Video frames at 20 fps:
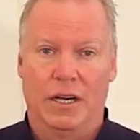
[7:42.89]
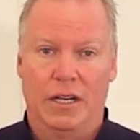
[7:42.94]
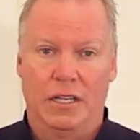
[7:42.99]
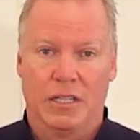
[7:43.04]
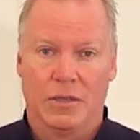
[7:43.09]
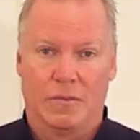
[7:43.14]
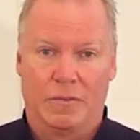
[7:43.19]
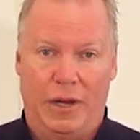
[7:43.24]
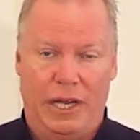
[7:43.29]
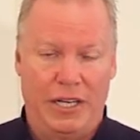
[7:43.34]

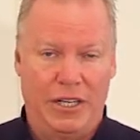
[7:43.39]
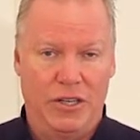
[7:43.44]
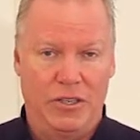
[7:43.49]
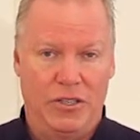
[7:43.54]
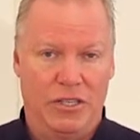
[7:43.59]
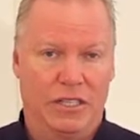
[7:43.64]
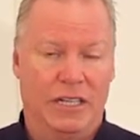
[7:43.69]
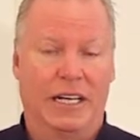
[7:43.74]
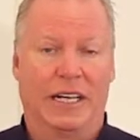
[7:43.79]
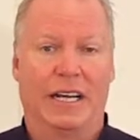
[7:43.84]
is by
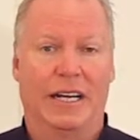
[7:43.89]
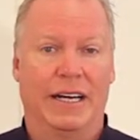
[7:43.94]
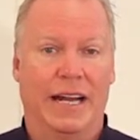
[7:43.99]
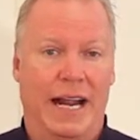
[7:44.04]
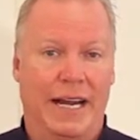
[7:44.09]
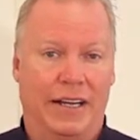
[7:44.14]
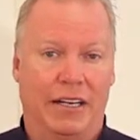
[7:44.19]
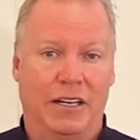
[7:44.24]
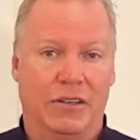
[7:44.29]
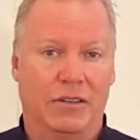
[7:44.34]
using the
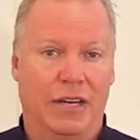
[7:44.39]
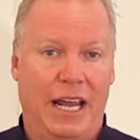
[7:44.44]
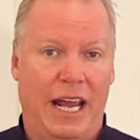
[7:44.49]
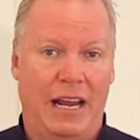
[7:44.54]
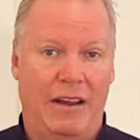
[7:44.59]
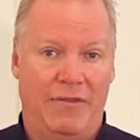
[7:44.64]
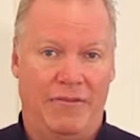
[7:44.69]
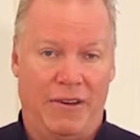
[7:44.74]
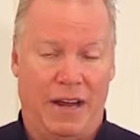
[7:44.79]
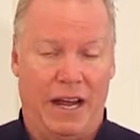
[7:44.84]
Kinetico
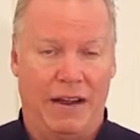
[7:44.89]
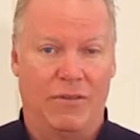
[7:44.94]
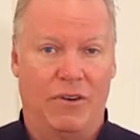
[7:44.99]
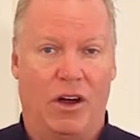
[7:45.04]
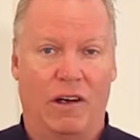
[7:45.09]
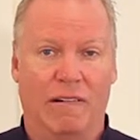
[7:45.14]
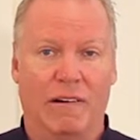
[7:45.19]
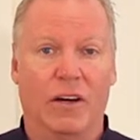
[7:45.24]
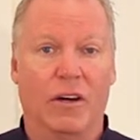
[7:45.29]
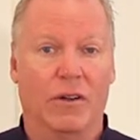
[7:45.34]

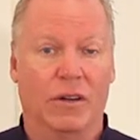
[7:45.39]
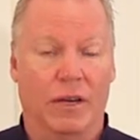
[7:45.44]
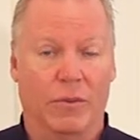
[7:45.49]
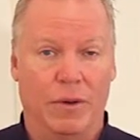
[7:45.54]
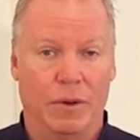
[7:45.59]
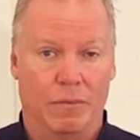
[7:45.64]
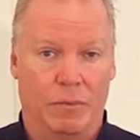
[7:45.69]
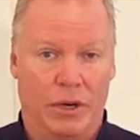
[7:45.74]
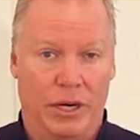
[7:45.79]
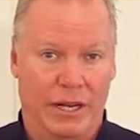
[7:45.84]
K5RO that we
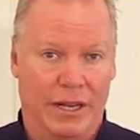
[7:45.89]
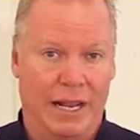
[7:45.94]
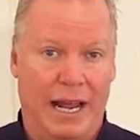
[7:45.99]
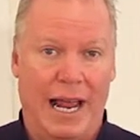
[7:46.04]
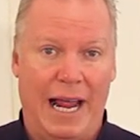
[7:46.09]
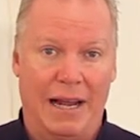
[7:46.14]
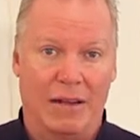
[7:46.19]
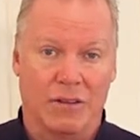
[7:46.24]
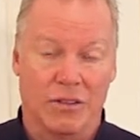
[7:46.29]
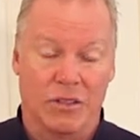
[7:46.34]
put in the
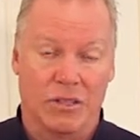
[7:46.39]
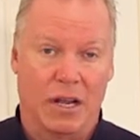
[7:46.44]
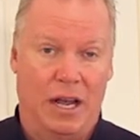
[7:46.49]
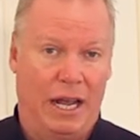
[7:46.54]
house.